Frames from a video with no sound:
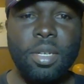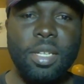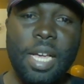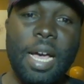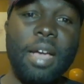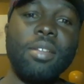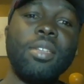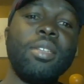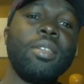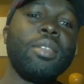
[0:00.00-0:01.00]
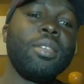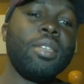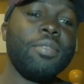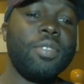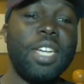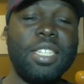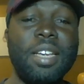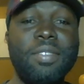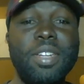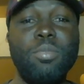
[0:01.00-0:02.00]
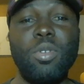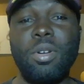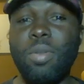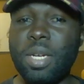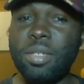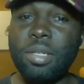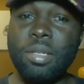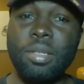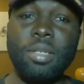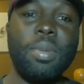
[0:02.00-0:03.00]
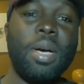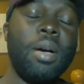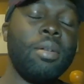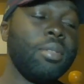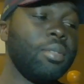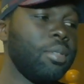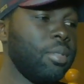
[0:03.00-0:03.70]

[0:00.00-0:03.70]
yeah, if you guys have any more questions about